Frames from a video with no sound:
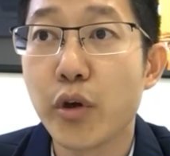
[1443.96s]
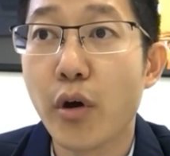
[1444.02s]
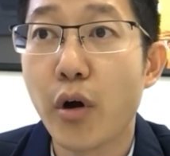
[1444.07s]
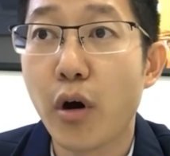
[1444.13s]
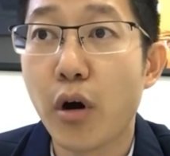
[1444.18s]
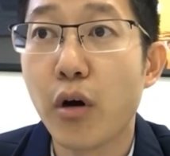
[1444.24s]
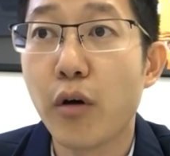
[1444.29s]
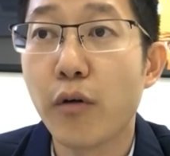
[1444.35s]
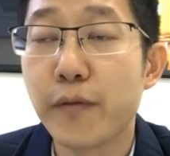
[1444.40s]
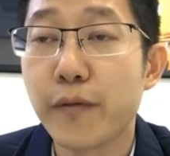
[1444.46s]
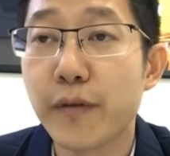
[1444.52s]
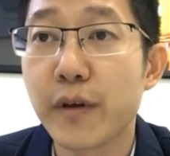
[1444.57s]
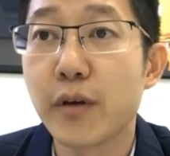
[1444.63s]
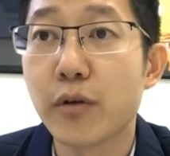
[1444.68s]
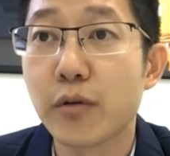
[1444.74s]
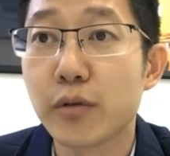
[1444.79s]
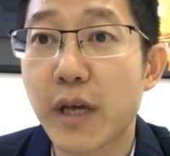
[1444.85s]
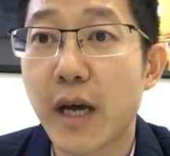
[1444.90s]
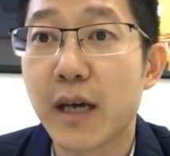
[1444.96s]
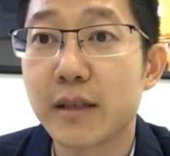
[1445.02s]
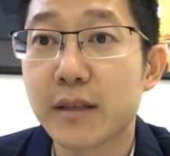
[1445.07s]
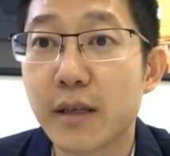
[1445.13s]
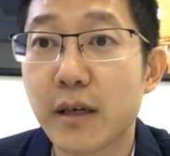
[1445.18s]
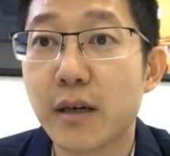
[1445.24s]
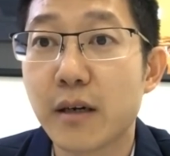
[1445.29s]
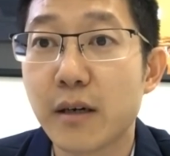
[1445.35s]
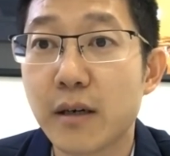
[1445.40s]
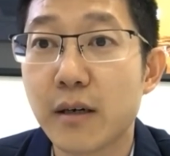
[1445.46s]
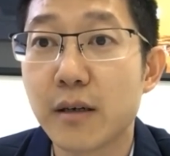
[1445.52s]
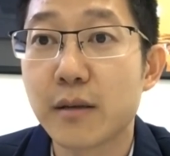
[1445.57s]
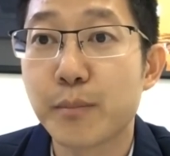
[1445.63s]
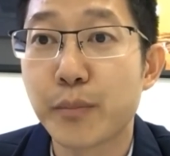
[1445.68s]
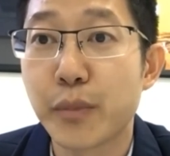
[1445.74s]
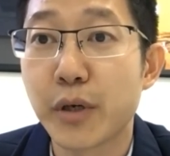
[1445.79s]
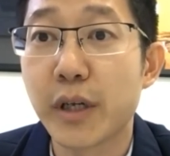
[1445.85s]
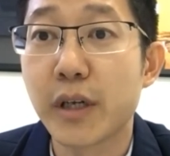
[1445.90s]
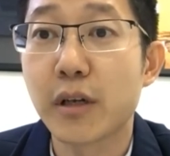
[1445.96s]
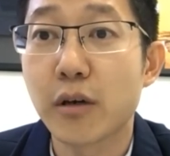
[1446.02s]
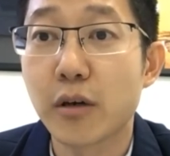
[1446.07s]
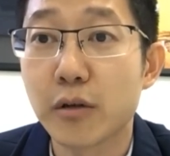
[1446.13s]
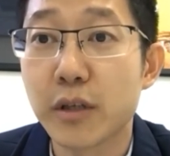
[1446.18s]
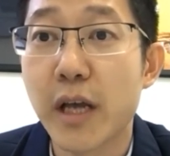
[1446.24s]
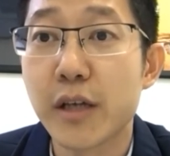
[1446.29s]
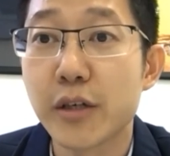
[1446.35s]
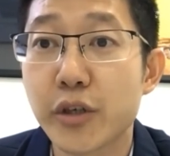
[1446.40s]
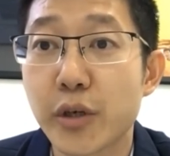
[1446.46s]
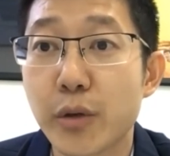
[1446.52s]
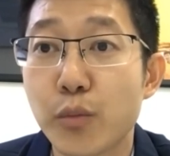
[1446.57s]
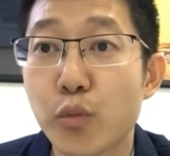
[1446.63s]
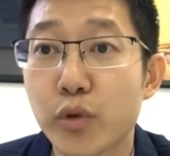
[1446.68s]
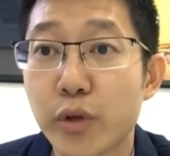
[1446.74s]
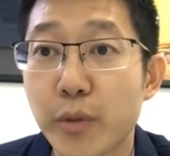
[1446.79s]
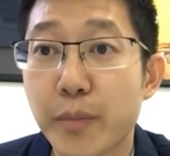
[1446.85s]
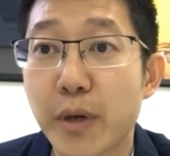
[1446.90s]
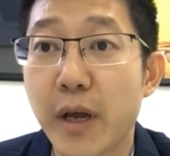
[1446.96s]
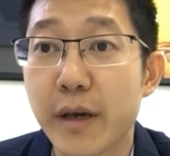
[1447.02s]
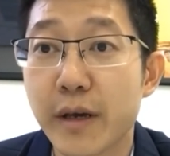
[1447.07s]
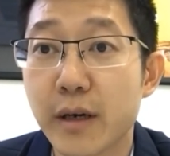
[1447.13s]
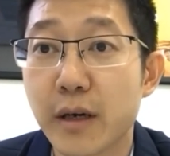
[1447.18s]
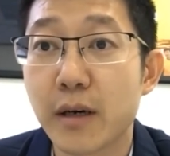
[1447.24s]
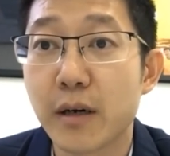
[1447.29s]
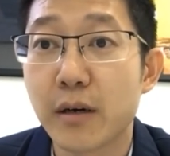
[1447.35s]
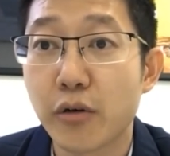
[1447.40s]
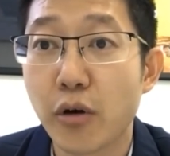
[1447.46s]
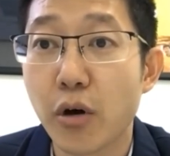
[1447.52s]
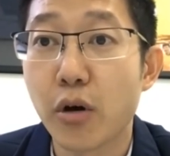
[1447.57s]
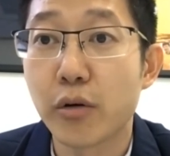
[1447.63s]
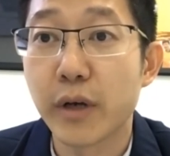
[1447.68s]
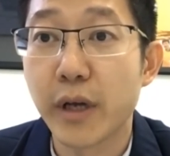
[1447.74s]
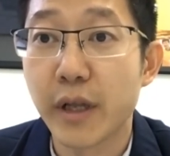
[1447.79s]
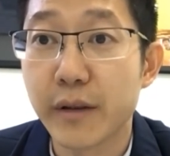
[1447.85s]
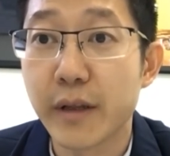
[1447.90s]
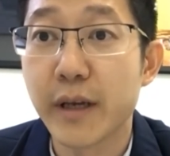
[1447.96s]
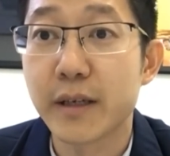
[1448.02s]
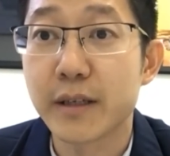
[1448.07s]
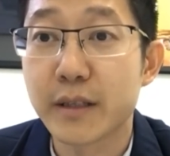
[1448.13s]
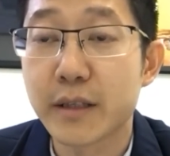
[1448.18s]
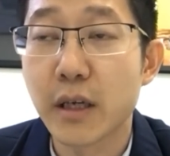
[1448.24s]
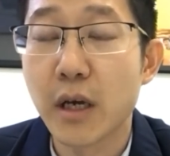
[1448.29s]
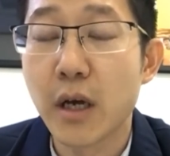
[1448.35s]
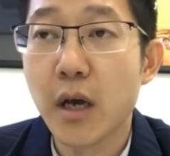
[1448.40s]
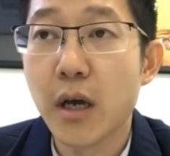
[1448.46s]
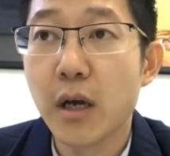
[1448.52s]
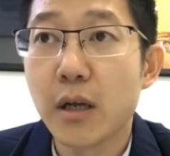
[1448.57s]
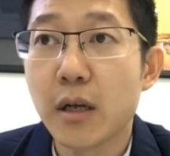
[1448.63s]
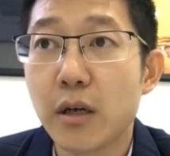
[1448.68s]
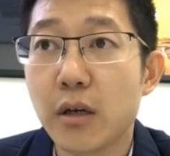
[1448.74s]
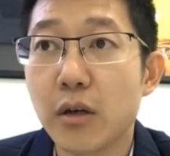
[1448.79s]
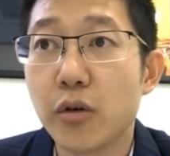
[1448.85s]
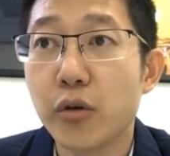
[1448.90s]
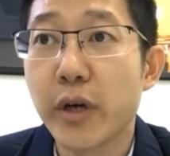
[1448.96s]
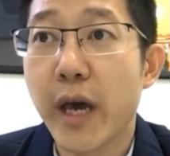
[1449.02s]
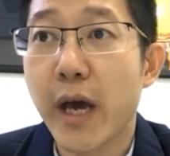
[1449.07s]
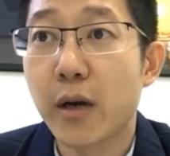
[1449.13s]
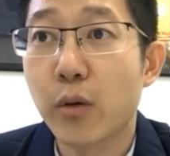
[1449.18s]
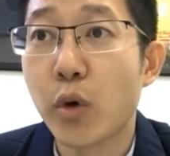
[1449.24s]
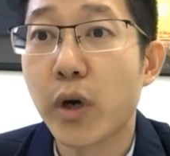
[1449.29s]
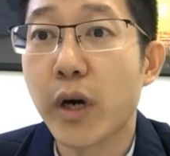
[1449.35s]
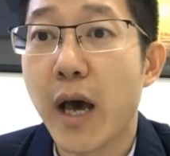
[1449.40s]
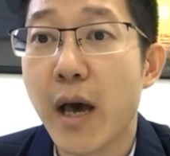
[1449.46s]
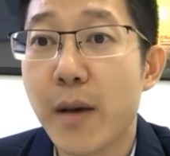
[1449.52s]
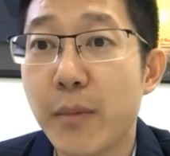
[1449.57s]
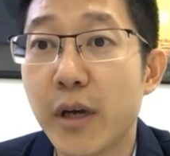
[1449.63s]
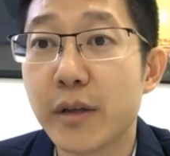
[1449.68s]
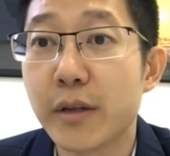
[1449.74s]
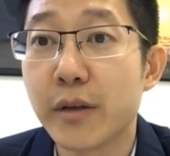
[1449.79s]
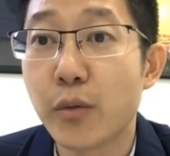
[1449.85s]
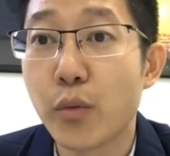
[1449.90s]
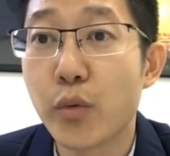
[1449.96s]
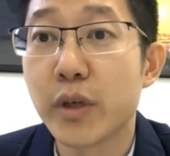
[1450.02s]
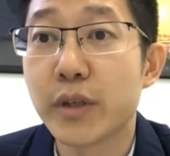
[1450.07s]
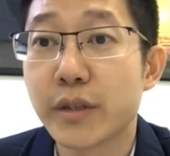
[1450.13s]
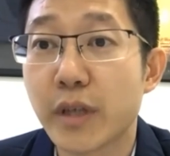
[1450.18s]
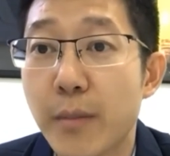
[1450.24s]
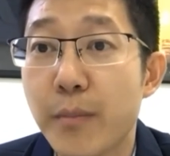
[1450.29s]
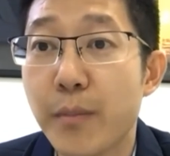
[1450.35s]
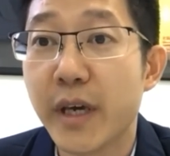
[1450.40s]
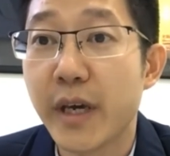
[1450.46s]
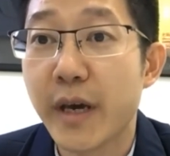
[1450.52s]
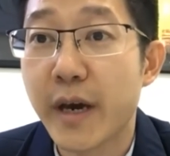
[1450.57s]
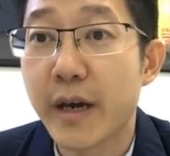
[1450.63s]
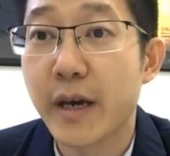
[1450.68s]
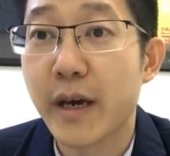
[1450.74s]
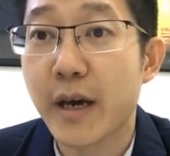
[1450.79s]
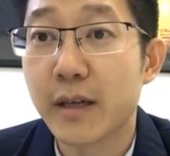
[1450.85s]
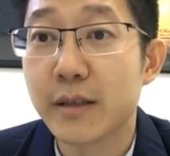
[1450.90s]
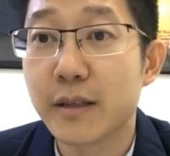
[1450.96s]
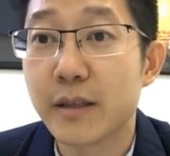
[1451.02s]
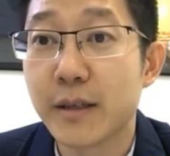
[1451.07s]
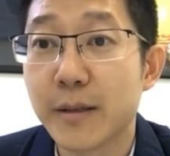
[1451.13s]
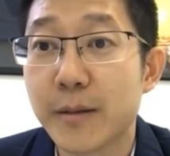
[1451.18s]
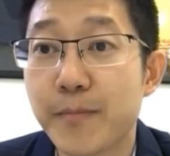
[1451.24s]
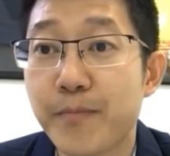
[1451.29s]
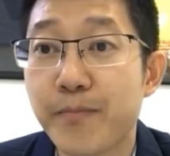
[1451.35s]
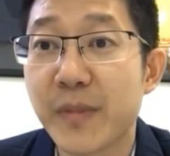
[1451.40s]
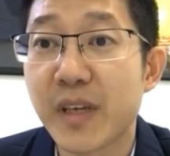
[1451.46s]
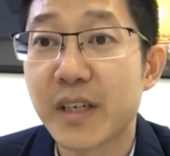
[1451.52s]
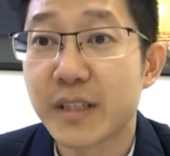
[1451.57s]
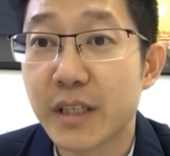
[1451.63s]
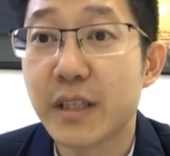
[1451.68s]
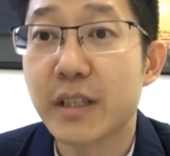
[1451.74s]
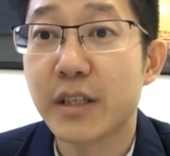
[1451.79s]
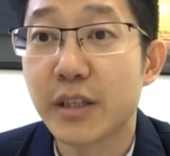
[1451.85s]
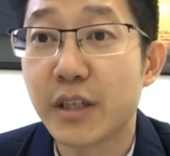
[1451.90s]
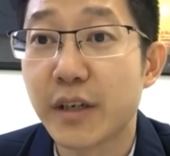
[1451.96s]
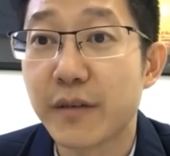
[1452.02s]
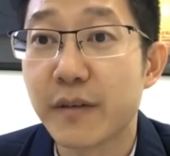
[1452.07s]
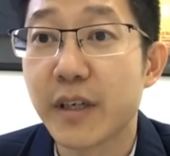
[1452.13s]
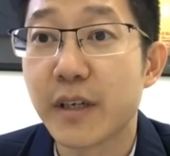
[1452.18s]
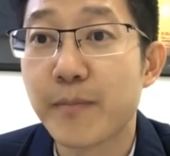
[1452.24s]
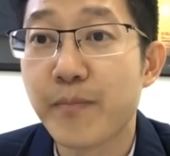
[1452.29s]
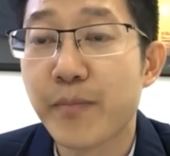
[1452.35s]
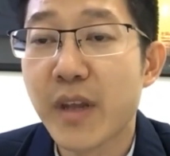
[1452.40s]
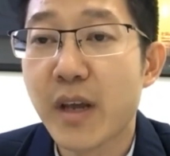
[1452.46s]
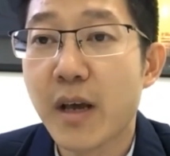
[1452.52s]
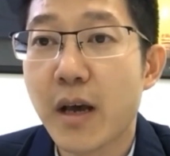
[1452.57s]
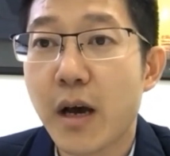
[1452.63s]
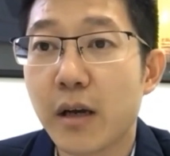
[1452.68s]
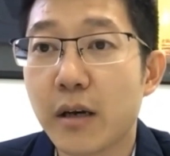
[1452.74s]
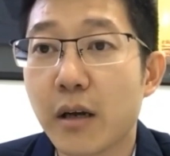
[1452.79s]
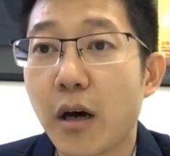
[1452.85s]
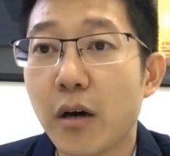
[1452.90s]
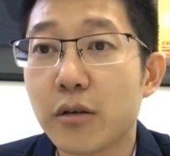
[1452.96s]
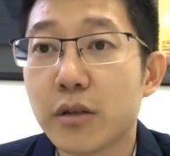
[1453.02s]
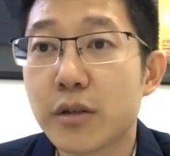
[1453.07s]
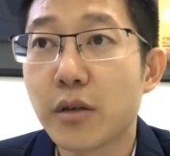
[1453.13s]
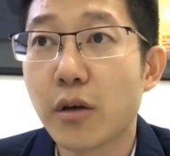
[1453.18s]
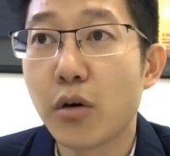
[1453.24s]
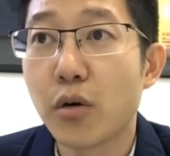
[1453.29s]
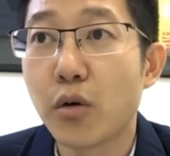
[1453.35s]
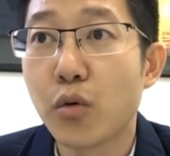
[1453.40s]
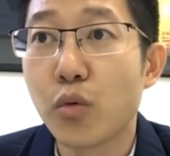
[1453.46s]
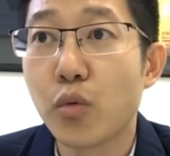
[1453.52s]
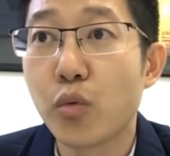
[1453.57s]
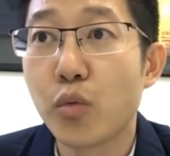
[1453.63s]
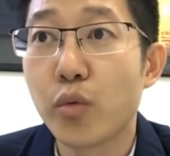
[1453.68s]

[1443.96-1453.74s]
all feel that the political tension would play a role in this. Look at what happened with NBA and CCTV. And also,